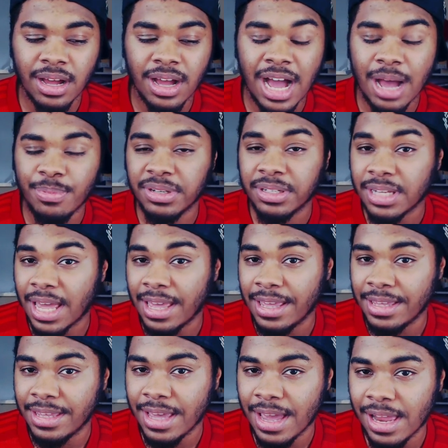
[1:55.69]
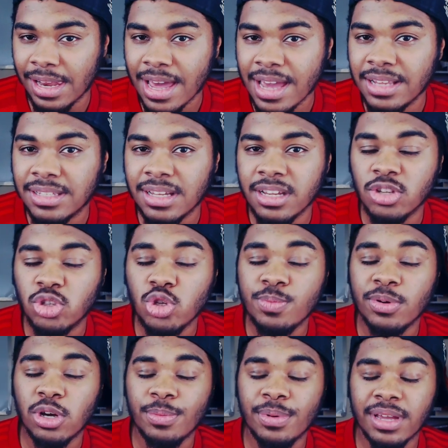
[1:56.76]
happened a year later in a Super
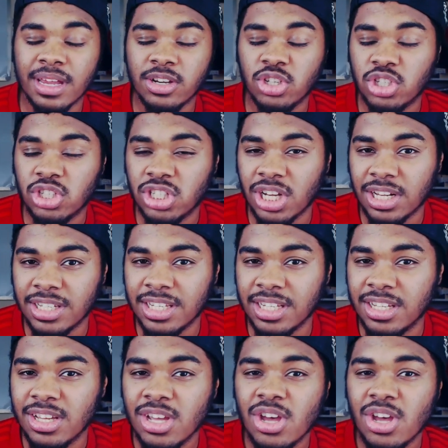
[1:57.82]
Cup against Chelsea,